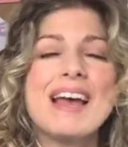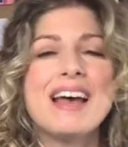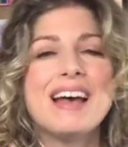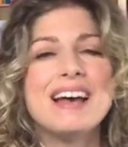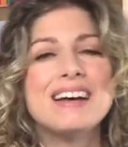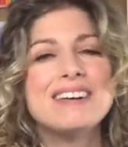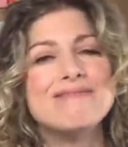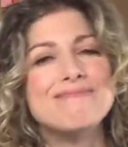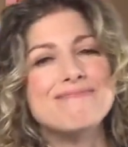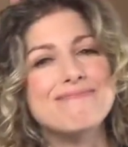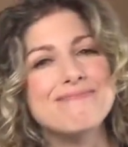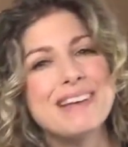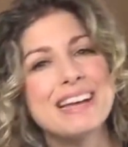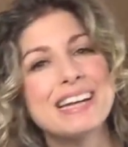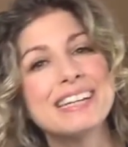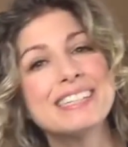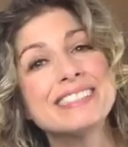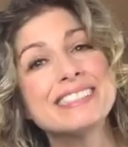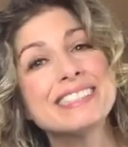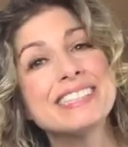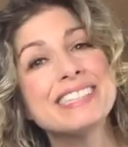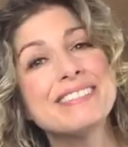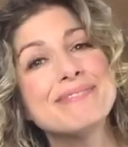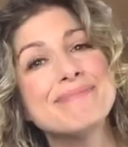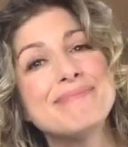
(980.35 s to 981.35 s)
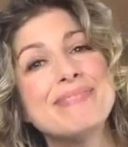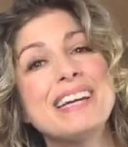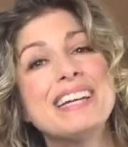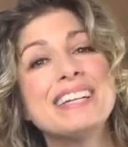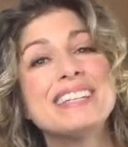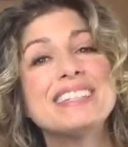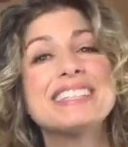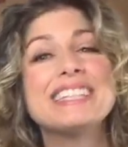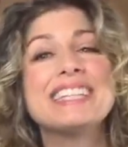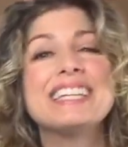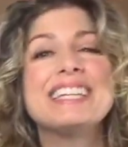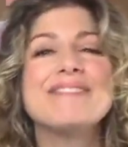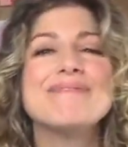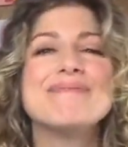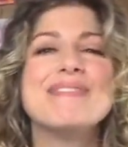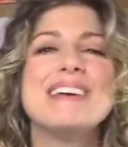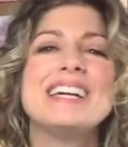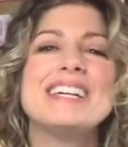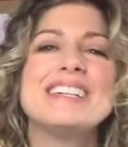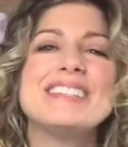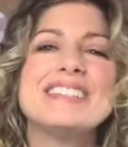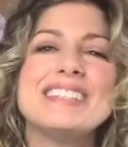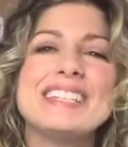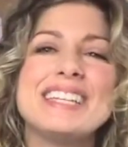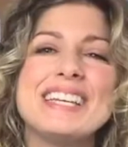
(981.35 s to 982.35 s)
Merrily, merrily,
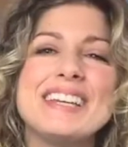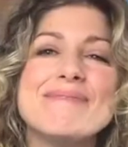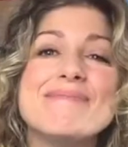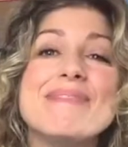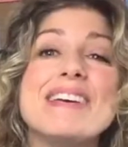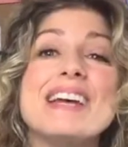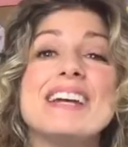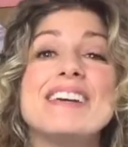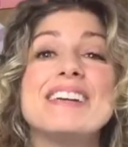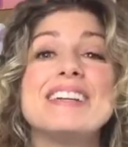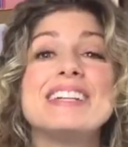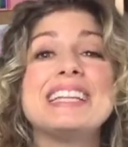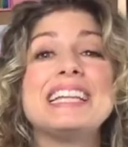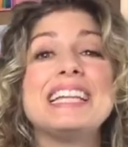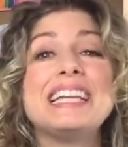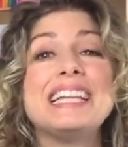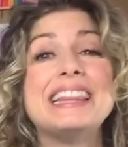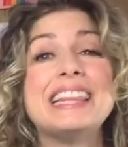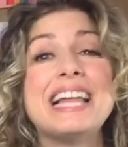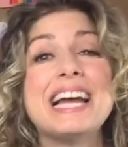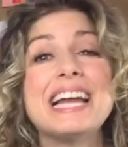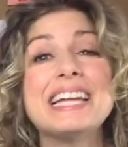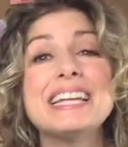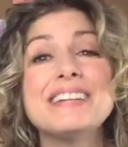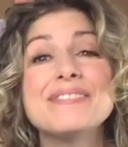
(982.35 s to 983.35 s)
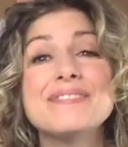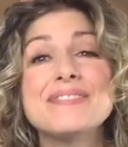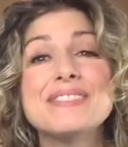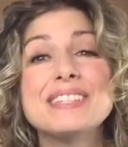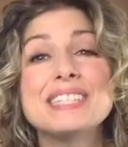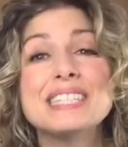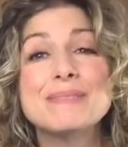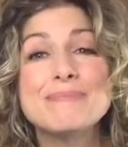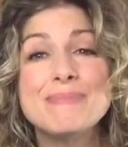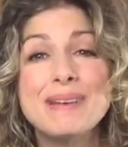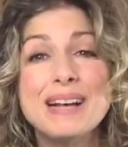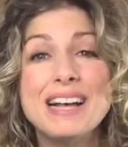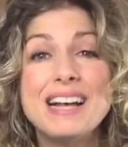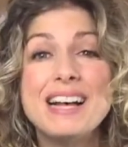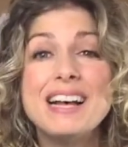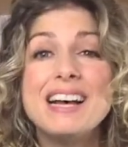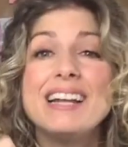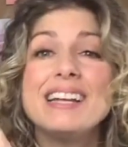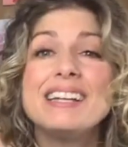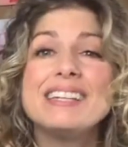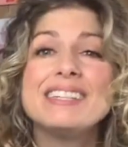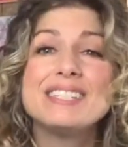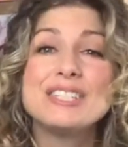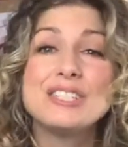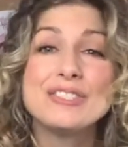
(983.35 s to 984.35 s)
merrily, merrily, life is but
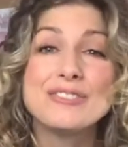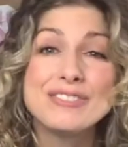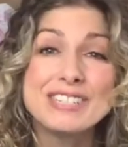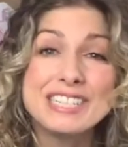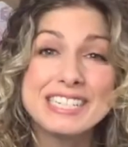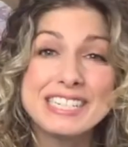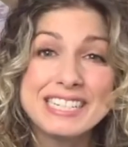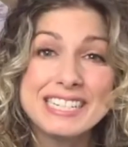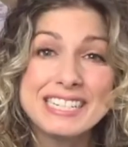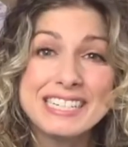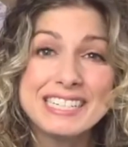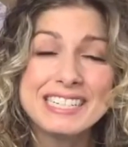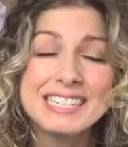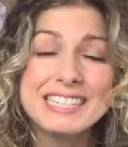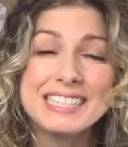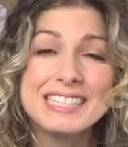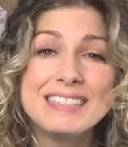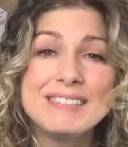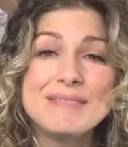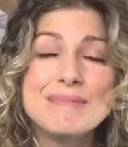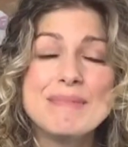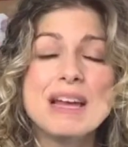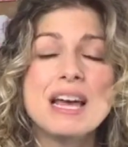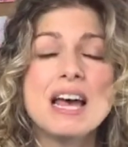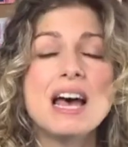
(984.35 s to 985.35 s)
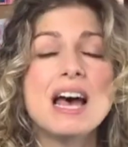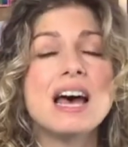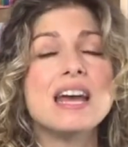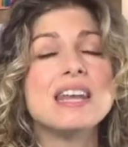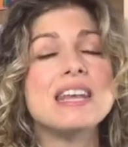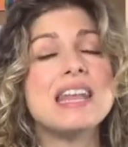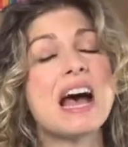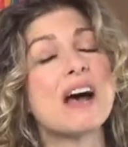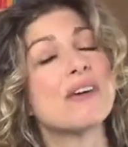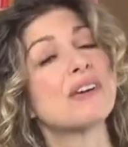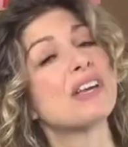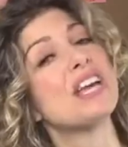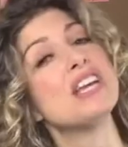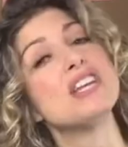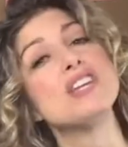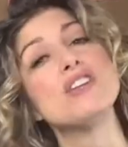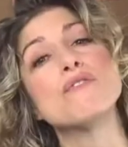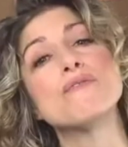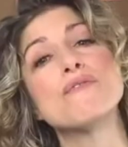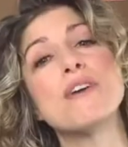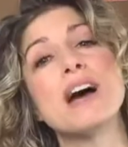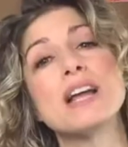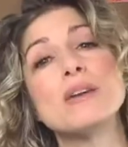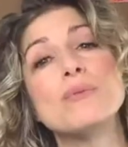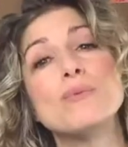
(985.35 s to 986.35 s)
a dream. Now, can you
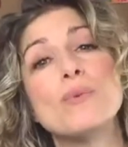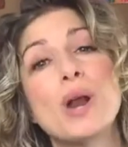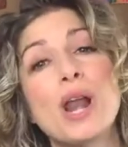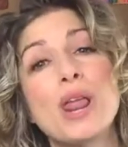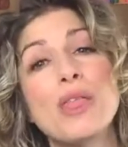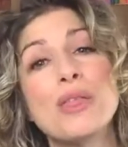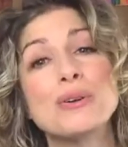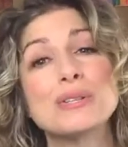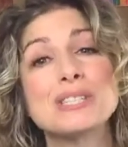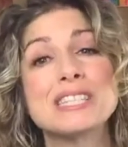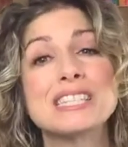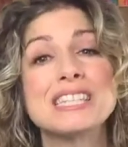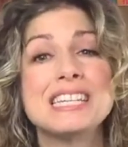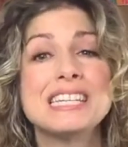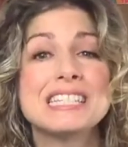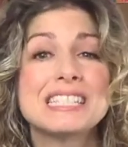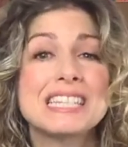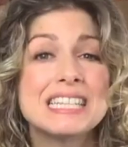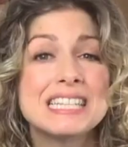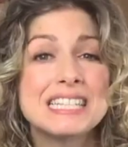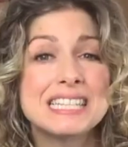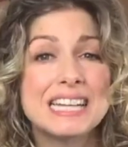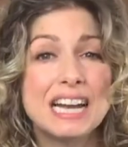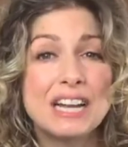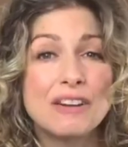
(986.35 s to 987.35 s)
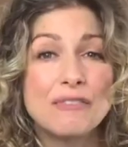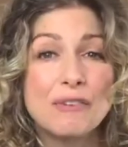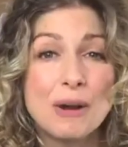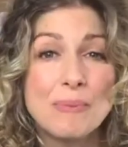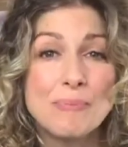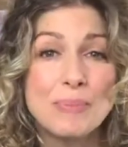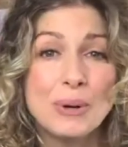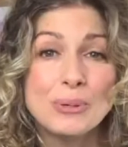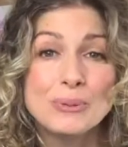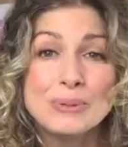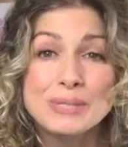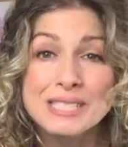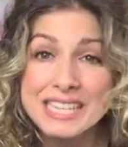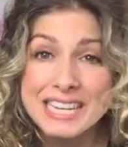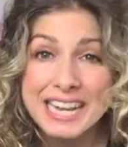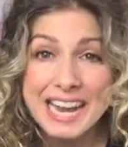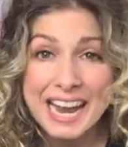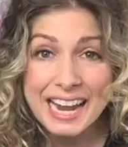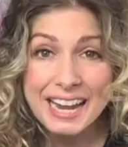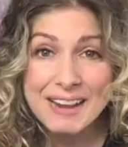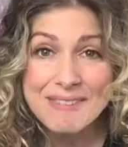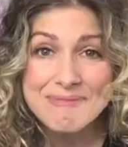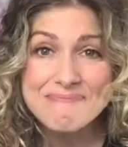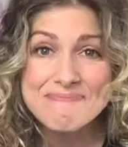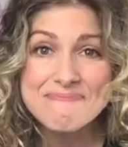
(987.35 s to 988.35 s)
find one of those things inside of our boat
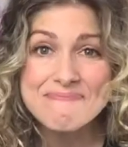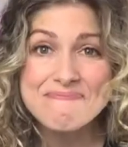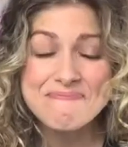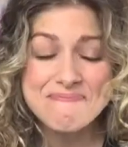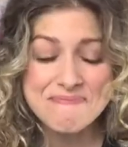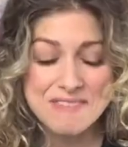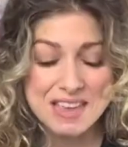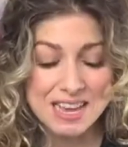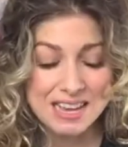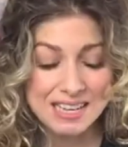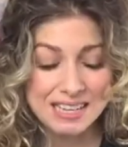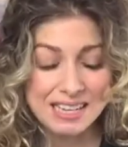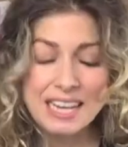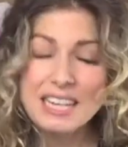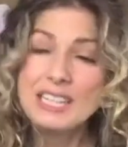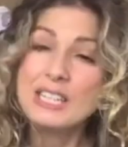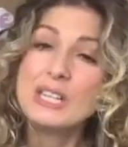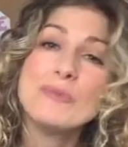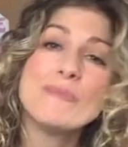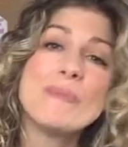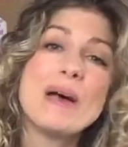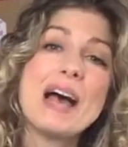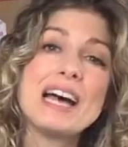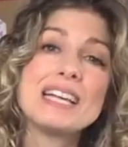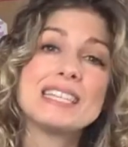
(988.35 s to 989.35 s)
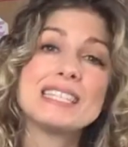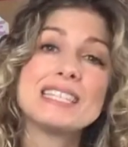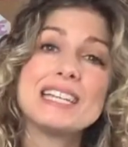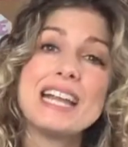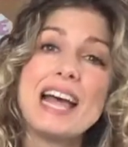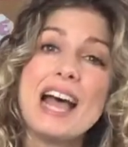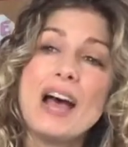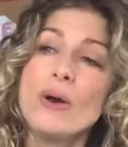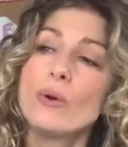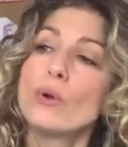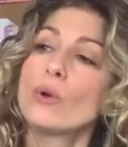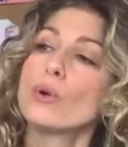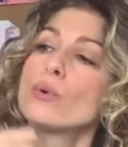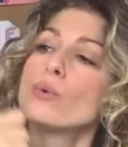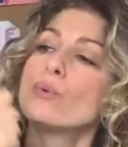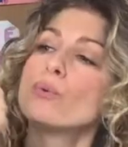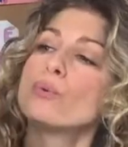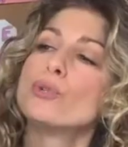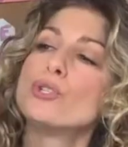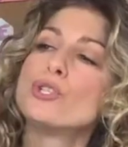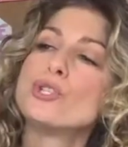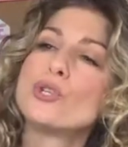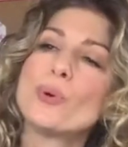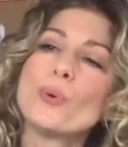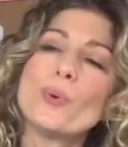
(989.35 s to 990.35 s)
today? Can you pass it out?
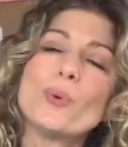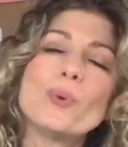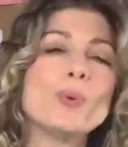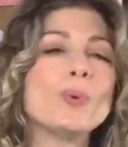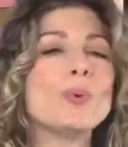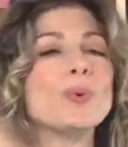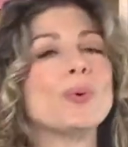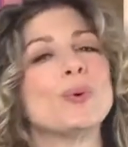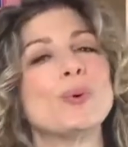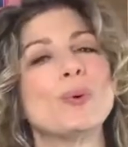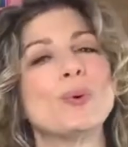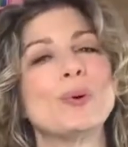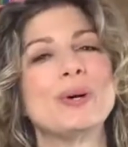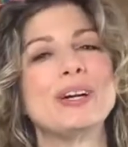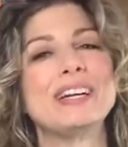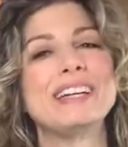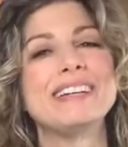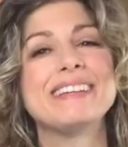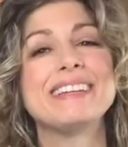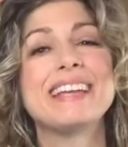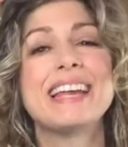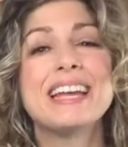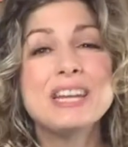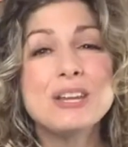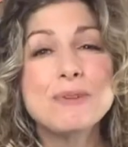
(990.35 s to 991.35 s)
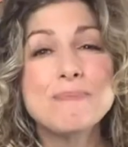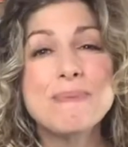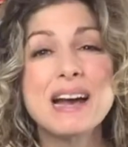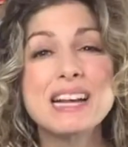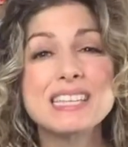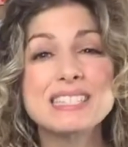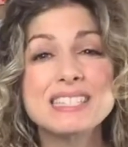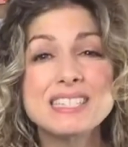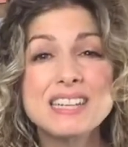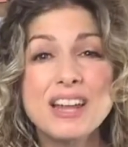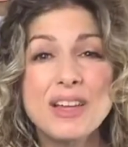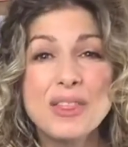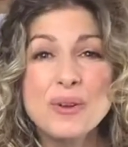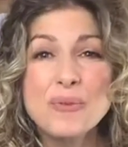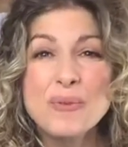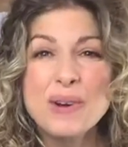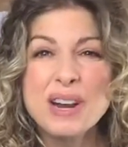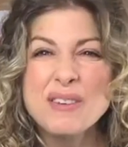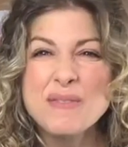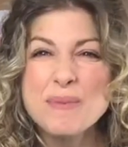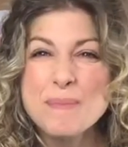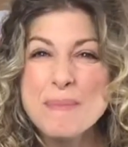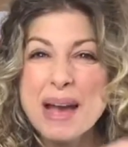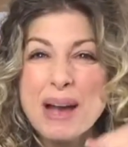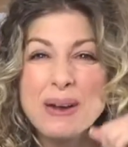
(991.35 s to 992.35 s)
Can you pass another one
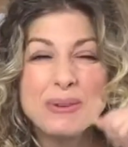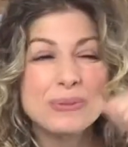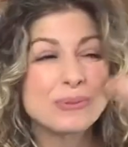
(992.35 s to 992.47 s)
of them out?